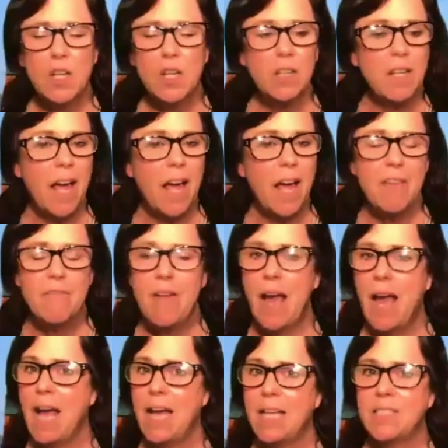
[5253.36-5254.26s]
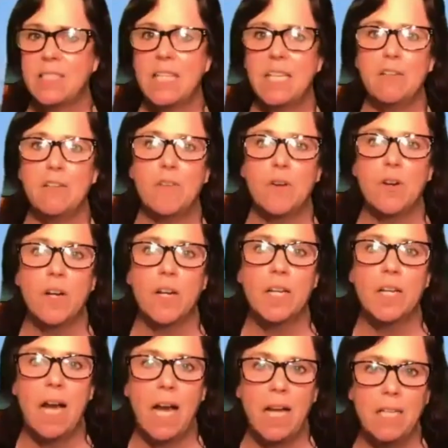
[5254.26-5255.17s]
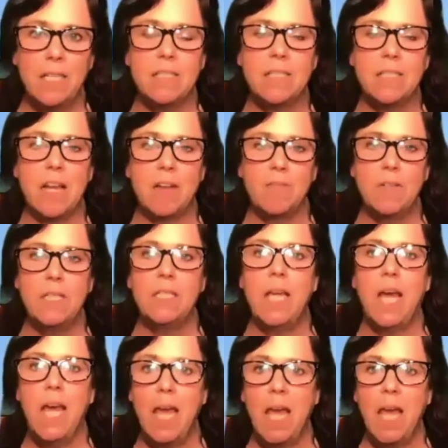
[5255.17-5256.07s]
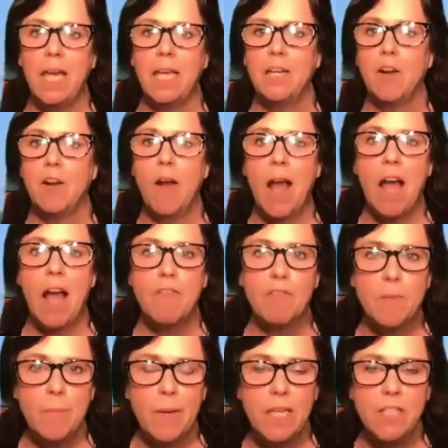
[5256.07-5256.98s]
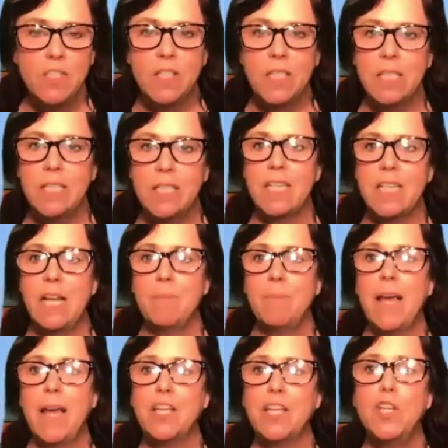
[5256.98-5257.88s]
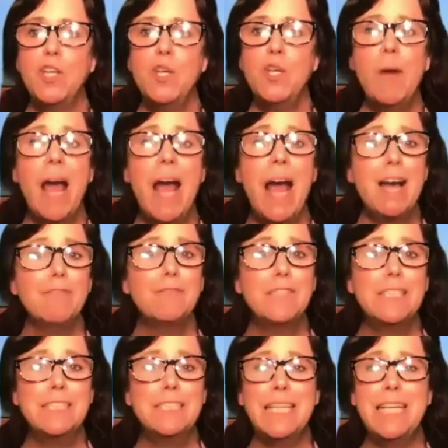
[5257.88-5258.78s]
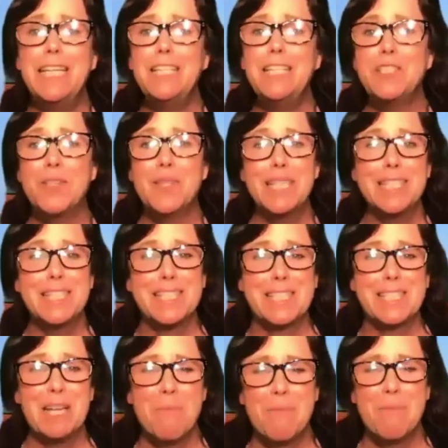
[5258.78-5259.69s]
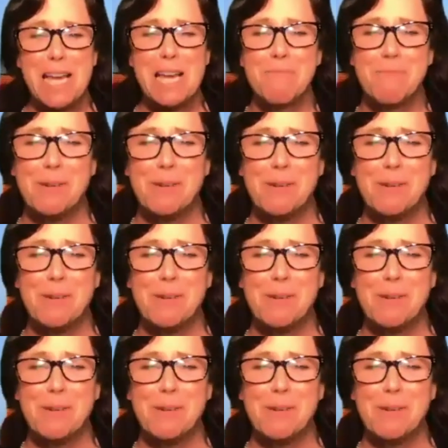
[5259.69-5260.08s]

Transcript: life asking for her guidance every day and her affirmations. And I'm like, you have to teach this to people.